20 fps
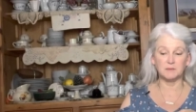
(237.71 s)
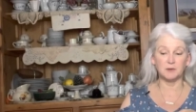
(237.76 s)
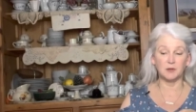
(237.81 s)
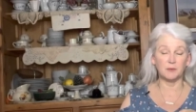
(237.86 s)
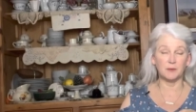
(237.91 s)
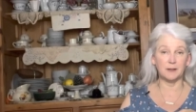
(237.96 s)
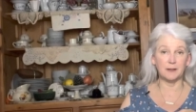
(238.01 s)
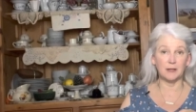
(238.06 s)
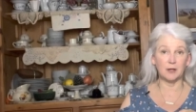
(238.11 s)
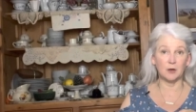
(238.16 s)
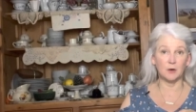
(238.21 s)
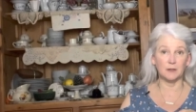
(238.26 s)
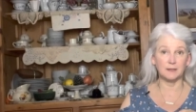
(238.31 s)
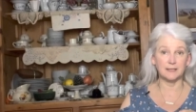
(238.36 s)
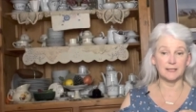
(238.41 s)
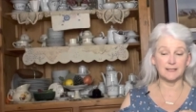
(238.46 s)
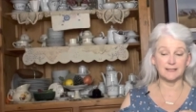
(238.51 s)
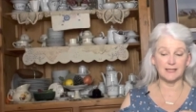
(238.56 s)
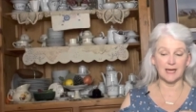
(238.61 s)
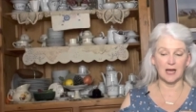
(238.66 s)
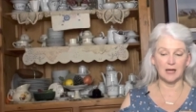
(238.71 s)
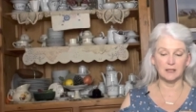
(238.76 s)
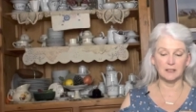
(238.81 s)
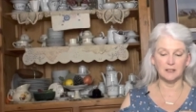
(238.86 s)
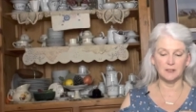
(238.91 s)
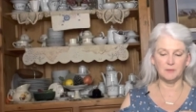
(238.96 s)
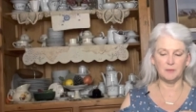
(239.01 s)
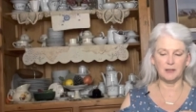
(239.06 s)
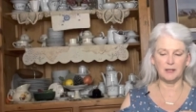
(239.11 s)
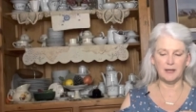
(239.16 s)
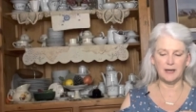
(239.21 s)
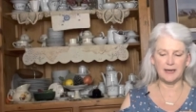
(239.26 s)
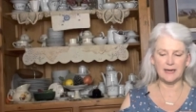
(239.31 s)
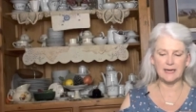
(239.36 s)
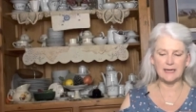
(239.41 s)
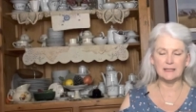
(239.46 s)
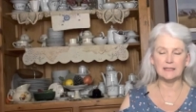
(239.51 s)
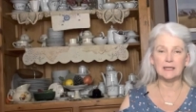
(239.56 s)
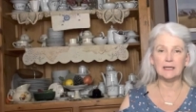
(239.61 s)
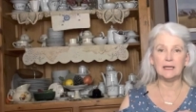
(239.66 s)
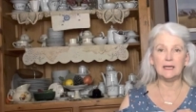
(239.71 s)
but we called a salad plate,